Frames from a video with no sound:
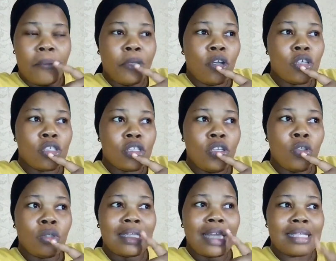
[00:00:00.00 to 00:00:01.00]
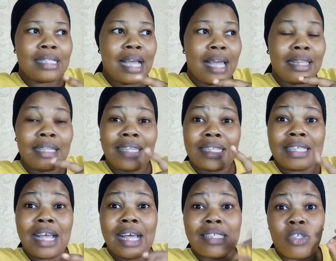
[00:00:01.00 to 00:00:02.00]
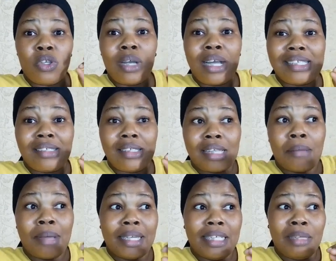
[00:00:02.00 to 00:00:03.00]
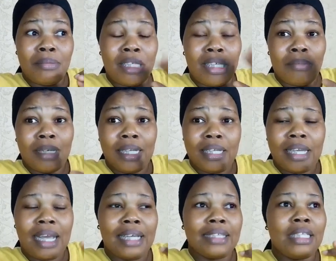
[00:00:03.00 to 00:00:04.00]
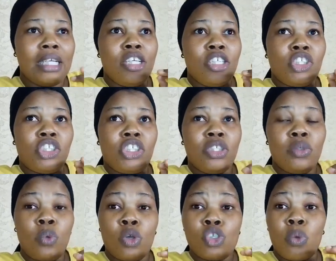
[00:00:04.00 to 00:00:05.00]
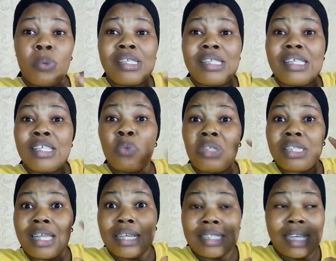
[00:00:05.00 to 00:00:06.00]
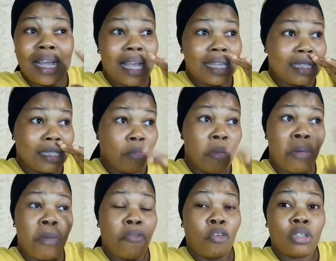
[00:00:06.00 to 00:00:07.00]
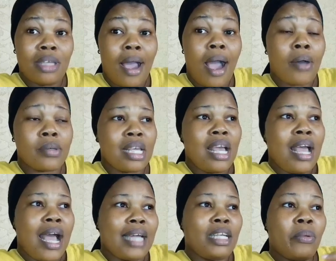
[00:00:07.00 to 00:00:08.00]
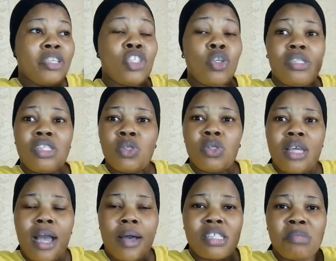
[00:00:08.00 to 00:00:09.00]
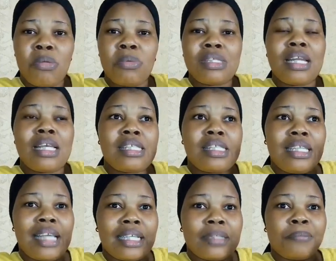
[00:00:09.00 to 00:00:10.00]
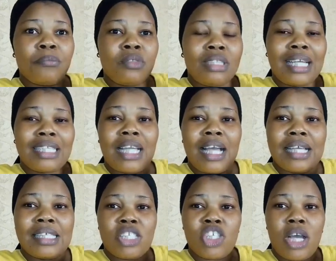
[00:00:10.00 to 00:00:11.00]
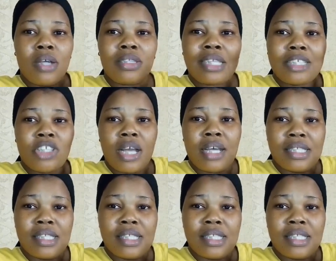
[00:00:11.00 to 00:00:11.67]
because you know Tacha, I think Tacha has a younger sister by name Kimberly, and she was always seen with Tacha, as in maybe before the house. And then when she got into the house, people started saying that Tacha has a child, that